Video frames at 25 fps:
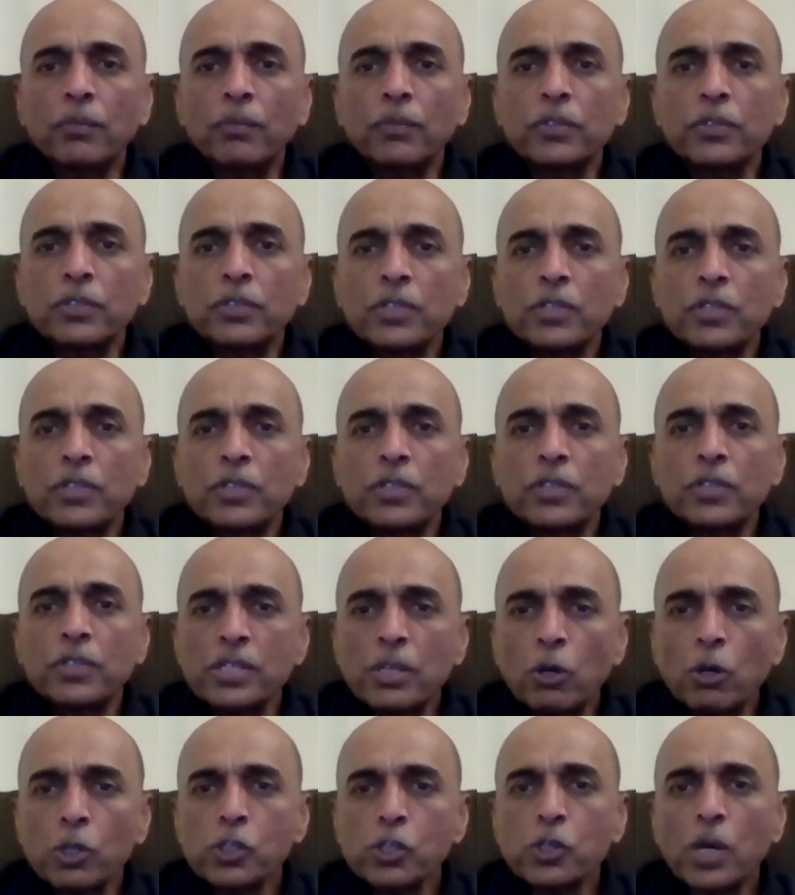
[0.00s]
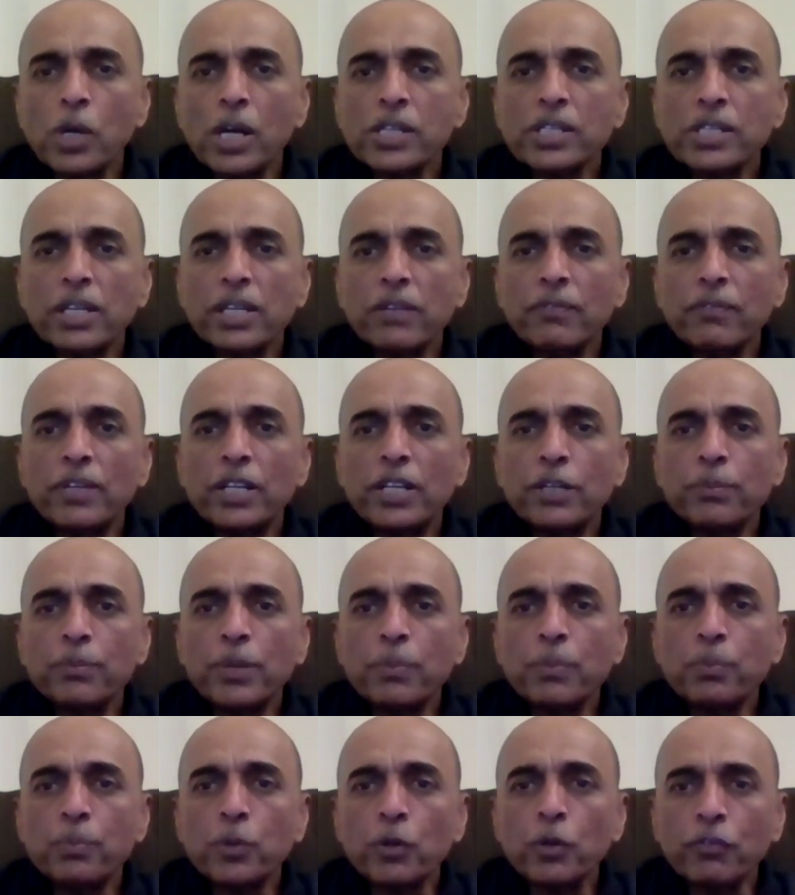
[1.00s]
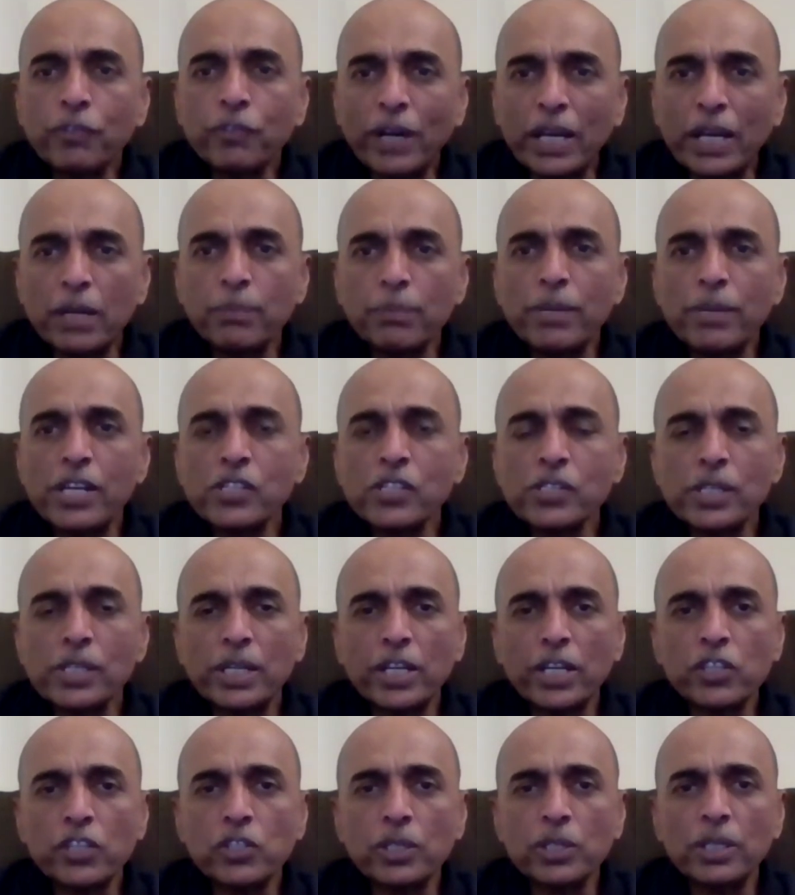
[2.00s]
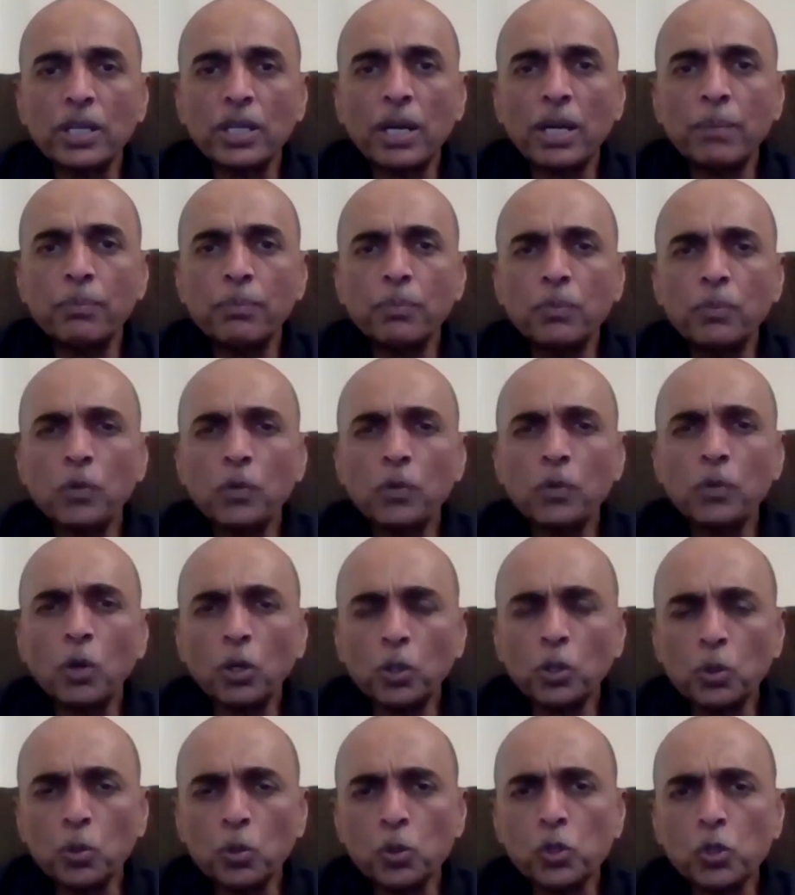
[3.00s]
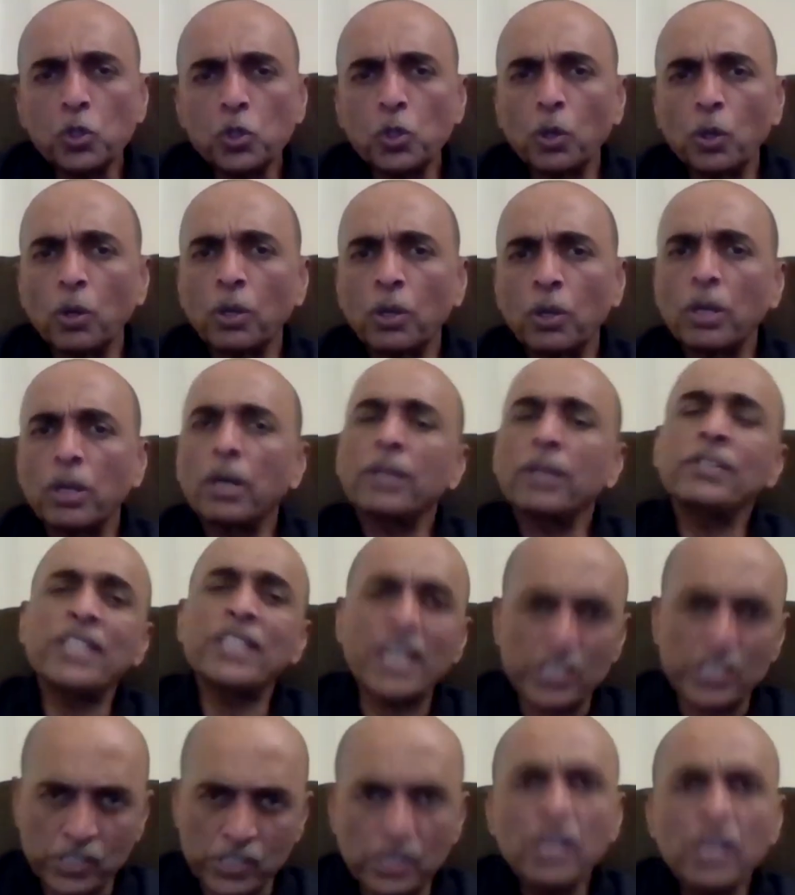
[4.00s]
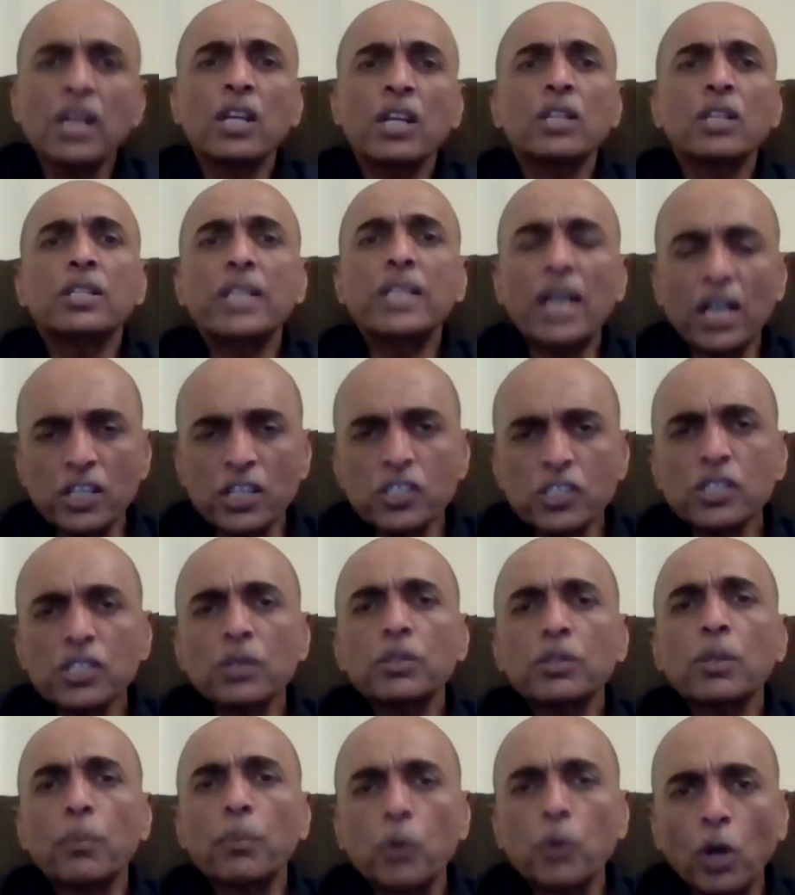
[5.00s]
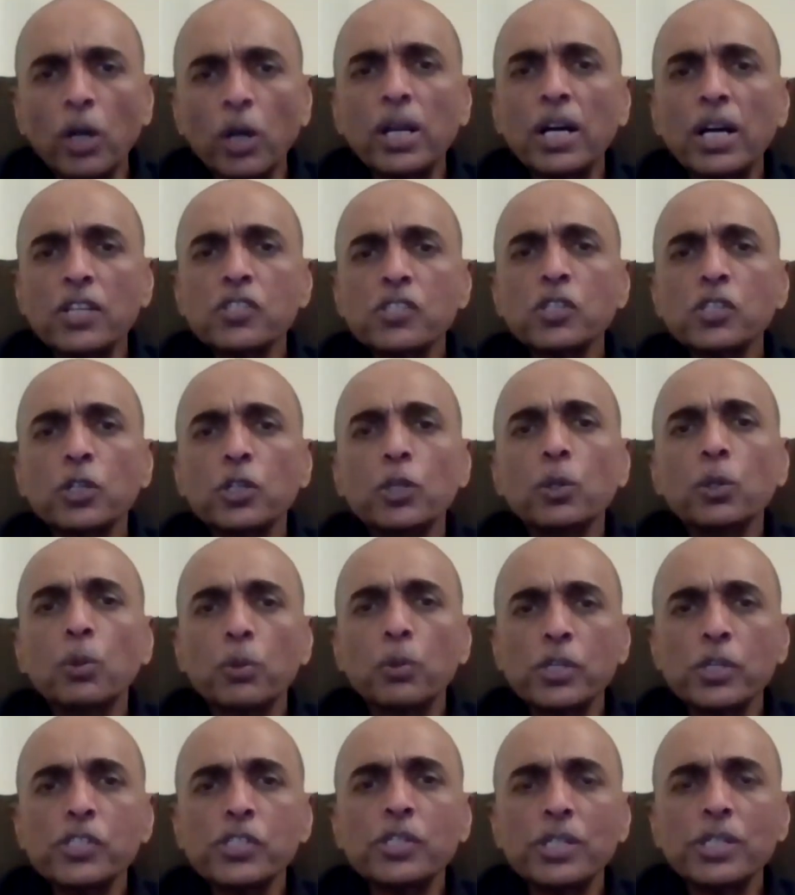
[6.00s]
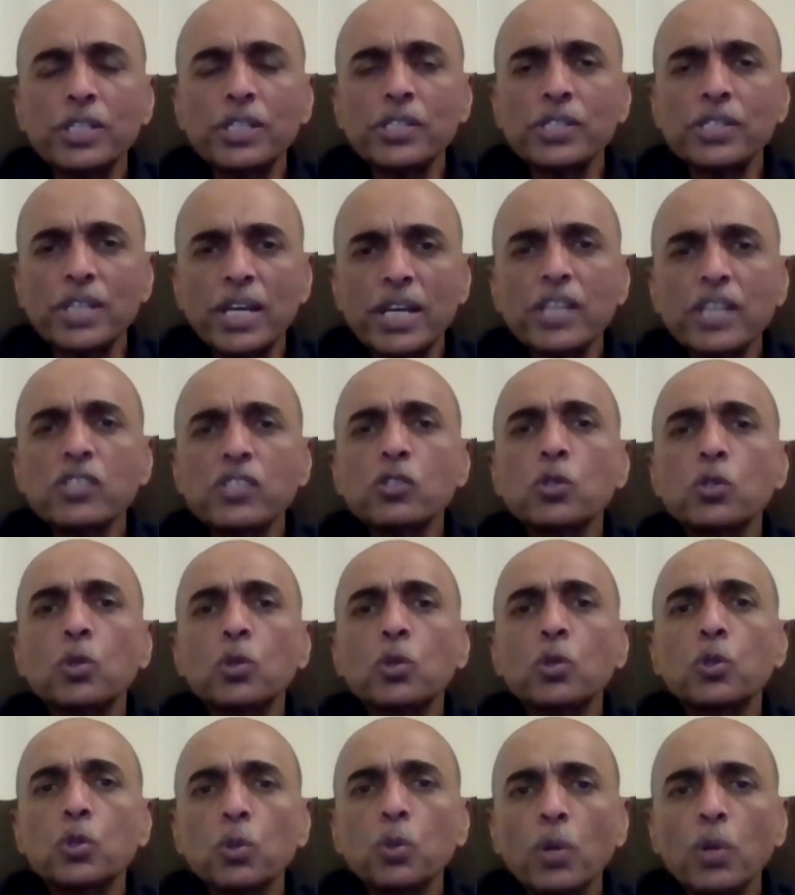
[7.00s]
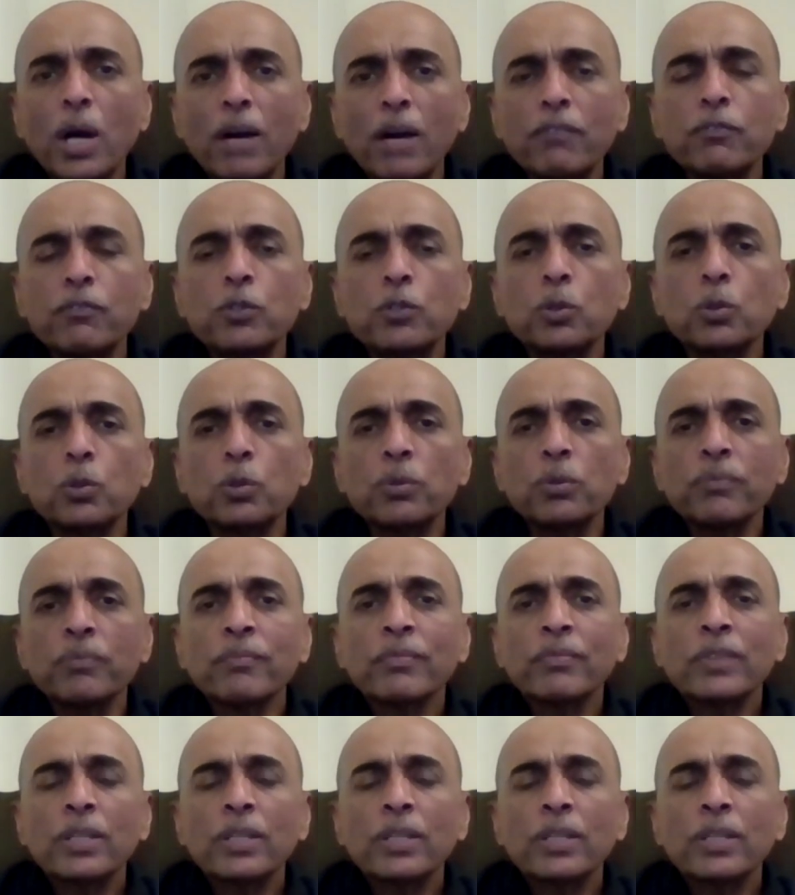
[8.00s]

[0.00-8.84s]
She's also asking, will it be profile-based selection? I'm not too sure. Yes, the broad answer to your question is yes. You do have to